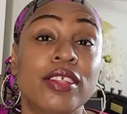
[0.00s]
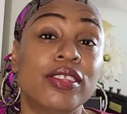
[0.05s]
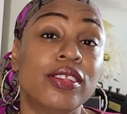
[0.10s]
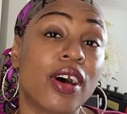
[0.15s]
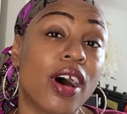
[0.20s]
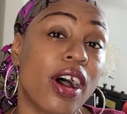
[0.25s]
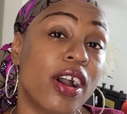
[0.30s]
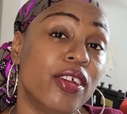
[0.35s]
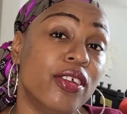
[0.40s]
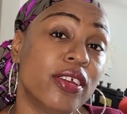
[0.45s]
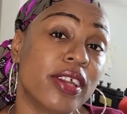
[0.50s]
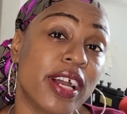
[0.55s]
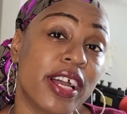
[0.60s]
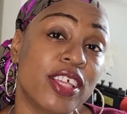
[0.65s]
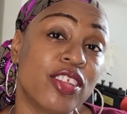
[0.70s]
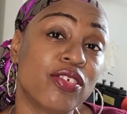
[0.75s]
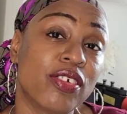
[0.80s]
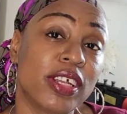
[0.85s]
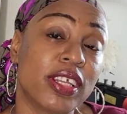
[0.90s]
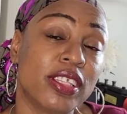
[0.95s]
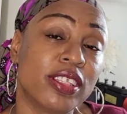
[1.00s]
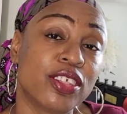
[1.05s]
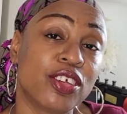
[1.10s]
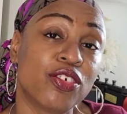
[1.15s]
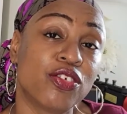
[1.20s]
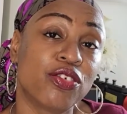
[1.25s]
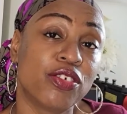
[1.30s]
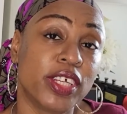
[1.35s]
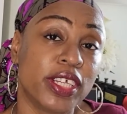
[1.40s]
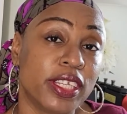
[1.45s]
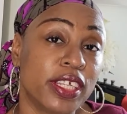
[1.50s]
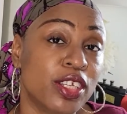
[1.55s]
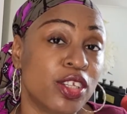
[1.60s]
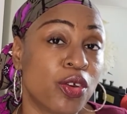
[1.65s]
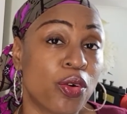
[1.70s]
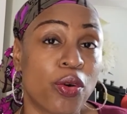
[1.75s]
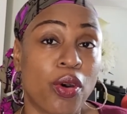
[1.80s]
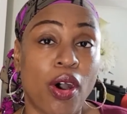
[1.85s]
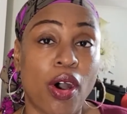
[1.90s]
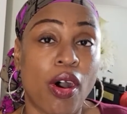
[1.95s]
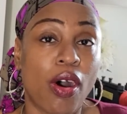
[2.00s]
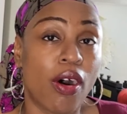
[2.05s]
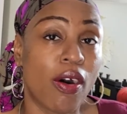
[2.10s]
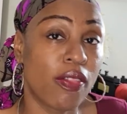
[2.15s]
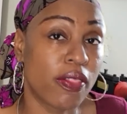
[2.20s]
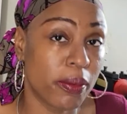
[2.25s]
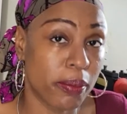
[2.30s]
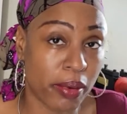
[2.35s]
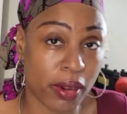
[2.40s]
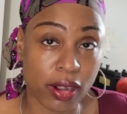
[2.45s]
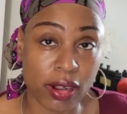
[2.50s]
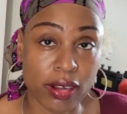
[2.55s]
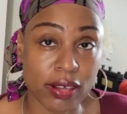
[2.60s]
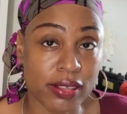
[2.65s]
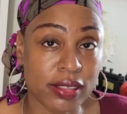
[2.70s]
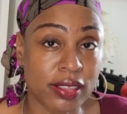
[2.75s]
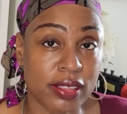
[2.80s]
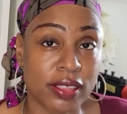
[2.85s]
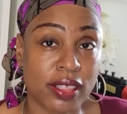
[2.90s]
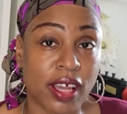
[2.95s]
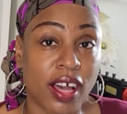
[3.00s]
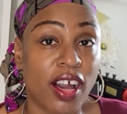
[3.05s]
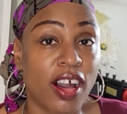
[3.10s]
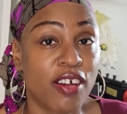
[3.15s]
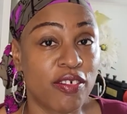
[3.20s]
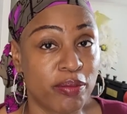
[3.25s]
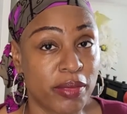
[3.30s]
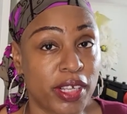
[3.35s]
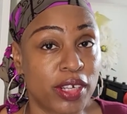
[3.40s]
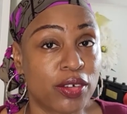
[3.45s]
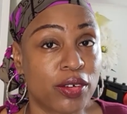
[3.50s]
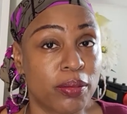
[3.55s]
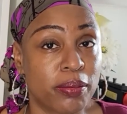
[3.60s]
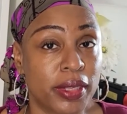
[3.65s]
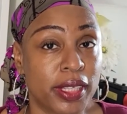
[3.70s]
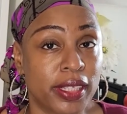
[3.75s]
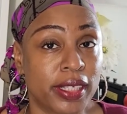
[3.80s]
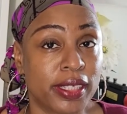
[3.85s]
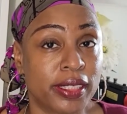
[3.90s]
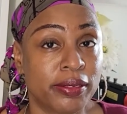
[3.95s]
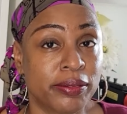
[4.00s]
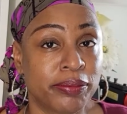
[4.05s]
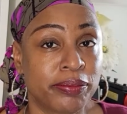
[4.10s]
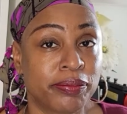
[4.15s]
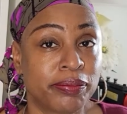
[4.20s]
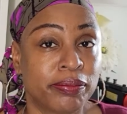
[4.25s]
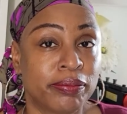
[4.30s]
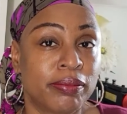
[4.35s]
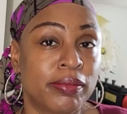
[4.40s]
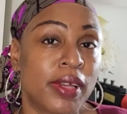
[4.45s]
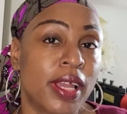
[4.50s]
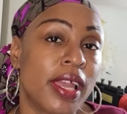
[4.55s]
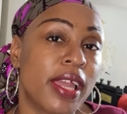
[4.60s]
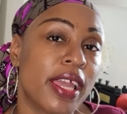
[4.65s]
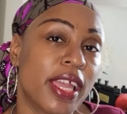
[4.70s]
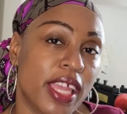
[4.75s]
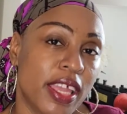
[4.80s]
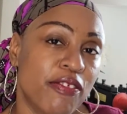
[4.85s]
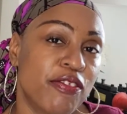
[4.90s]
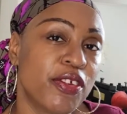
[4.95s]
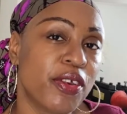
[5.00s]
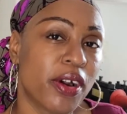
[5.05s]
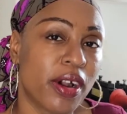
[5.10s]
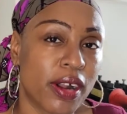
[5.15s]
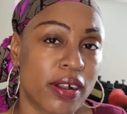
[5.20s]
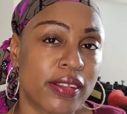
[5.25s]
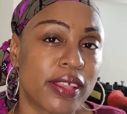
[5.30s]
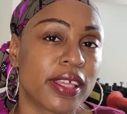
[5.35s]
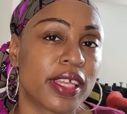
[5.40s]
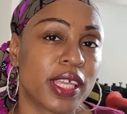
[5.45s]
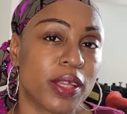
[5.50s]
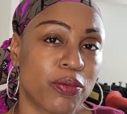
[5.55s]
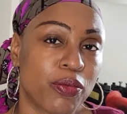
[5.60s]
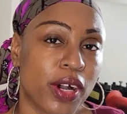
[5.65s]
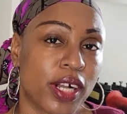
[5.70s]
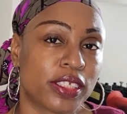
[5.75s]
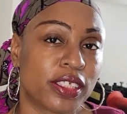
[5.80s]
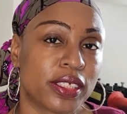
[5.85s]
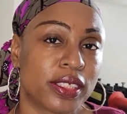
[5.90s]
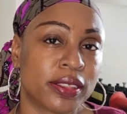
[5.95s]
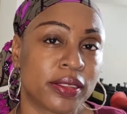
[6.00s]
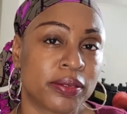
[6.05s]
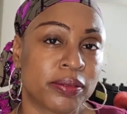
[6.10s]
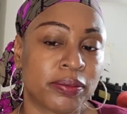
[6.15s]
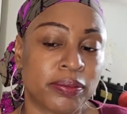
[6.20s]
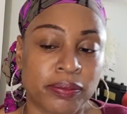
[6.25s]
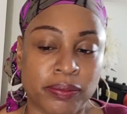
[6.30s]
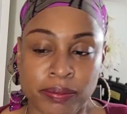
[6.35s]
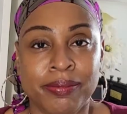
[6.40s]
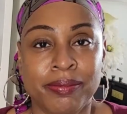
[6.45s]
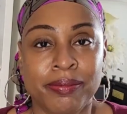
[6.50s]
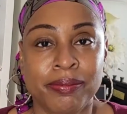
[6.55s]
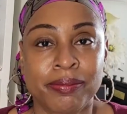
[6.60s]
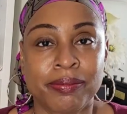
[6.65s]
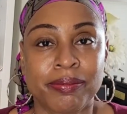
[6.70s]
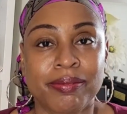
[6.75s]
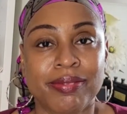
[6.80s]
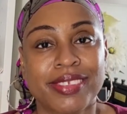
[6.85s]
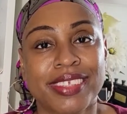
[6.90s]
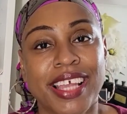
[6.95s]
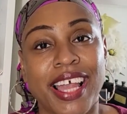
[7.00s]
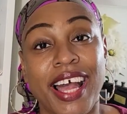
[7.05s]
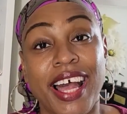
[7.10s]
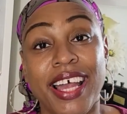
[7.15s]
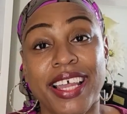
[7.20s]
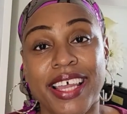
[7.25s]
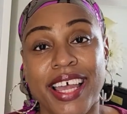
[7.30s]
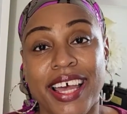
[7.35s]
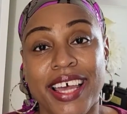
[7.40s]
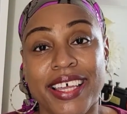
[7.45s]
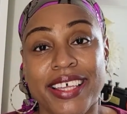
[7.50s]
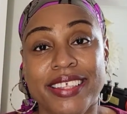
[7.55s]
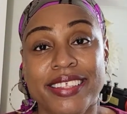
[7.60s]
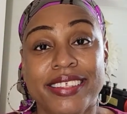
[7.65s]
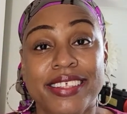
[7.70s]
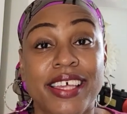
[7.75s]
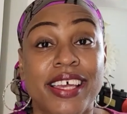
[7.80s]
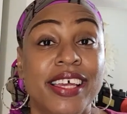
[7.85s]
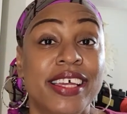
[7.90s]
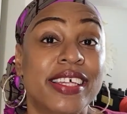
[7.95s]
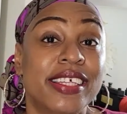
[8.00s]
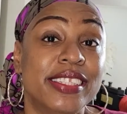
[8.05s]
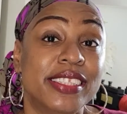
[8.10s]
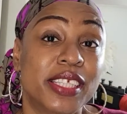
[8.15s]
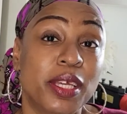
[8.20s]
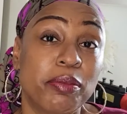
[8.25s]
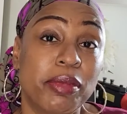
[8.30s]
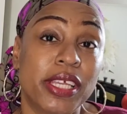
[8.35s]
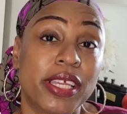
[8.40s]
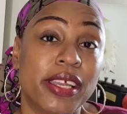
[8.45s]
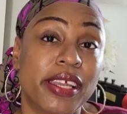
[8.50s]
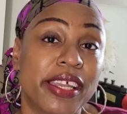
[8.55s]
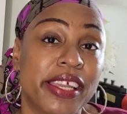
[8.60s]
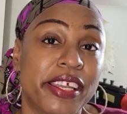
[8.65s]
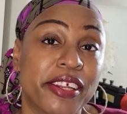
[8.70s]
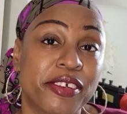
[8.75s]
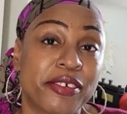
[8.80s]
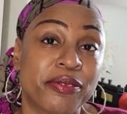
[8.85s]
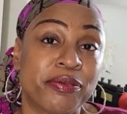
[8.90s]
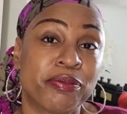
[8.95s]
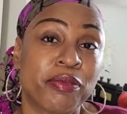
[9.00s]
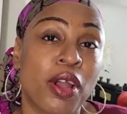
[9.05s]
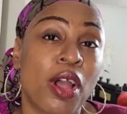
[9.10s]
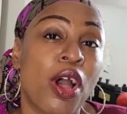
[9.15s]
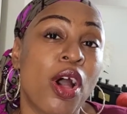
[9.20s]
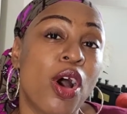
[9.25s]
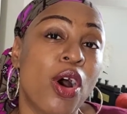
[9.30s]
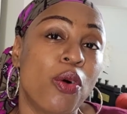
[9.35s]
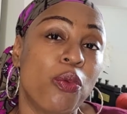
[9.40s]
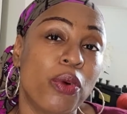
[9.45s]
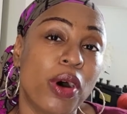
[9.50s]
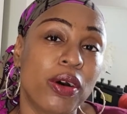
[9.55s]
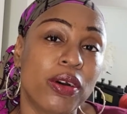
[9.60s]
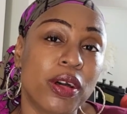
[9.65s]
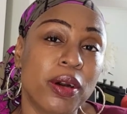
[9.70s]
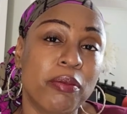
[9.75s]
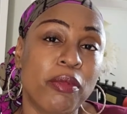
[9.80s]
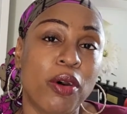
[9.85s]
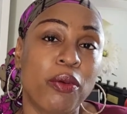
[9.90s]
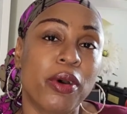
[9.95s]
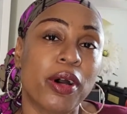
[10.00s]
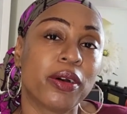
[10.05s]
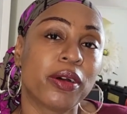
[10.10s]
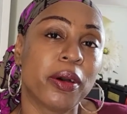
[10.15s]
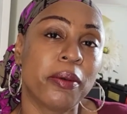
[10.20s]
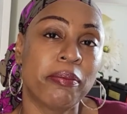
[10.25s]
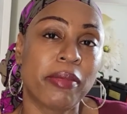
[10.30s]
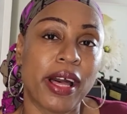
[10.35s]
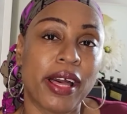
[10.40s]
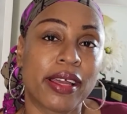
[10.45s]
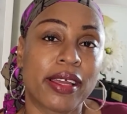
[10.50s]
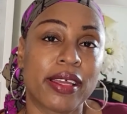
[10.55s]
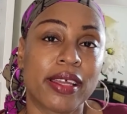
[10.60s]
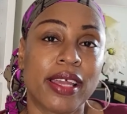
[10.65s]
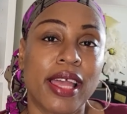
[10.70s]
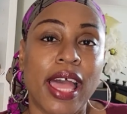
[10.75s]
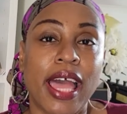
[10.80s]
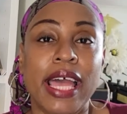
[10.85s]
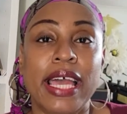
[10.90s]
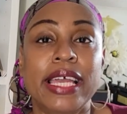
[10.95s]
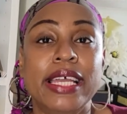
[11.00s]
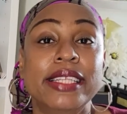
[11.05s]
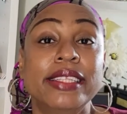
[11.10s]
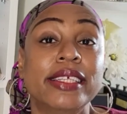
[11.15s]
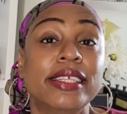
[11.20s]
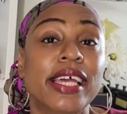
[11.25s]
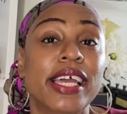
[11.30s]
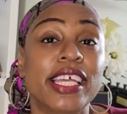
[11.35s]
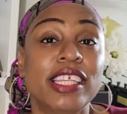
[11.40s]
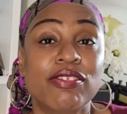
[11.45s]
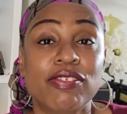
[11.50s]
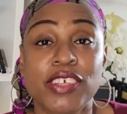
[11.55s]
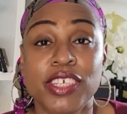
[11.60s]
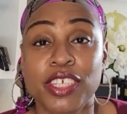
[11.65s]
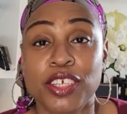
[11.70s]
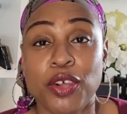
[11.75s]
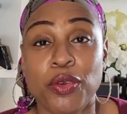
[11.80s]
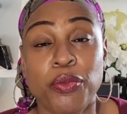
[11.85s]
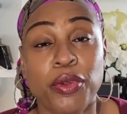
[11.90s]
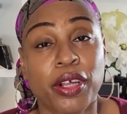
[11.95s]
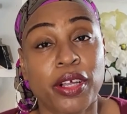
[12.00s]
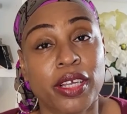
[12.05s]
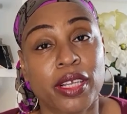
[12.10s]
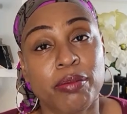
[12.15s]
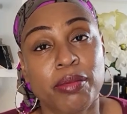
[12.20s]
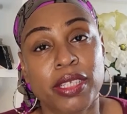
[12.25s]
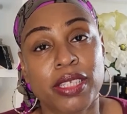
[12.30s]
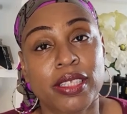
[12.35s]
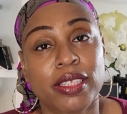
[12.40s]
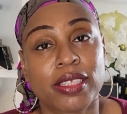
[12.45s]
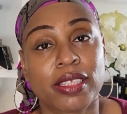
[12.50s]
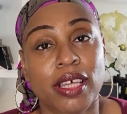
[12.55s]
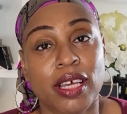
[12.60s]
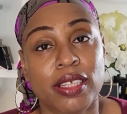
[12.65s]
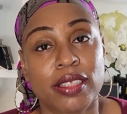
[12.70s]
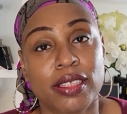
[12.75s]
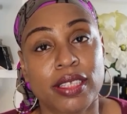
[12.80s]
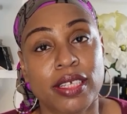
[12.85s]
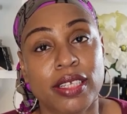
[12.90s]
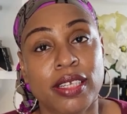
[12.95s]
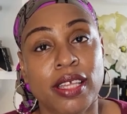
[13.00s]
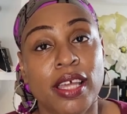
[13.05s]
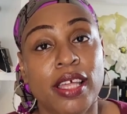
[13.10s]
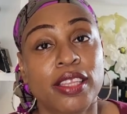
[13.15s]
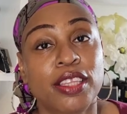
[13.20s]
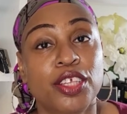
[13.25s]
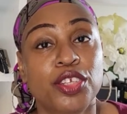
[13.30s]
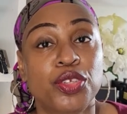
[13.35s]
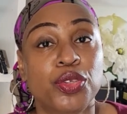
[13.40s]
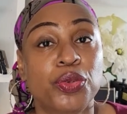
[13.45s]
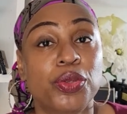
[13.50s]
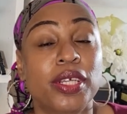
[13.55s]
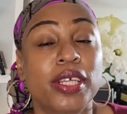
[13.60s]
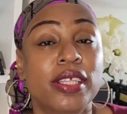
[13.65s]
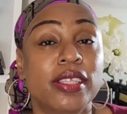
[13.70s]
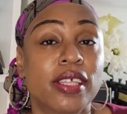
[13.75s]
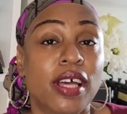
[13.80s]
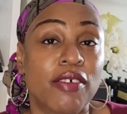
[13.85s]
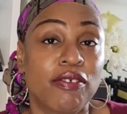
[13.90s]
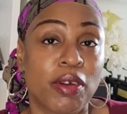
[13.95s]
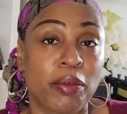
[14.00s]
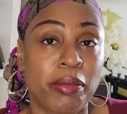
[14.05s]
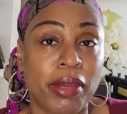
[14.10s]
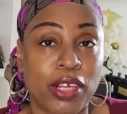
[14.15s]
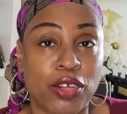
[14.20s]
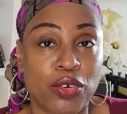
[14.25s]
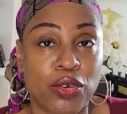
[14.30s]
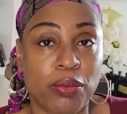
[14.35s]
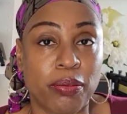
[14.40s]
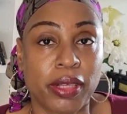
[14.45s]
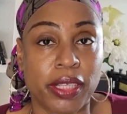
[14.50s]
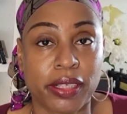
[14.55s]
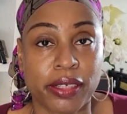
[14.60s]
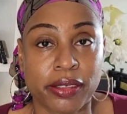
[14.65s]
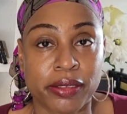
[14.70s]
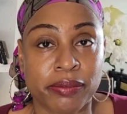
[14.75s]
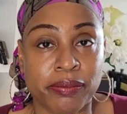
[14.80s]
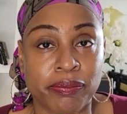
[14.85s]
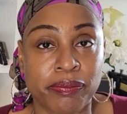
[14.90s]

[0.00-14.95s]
So are you guys ready to really know all the parts of medical billing? If you are, then keep watching. Hi guys, Tamika here. Welcome or welcome back. In today's video, we're going to be discussing the duties of a medical biller.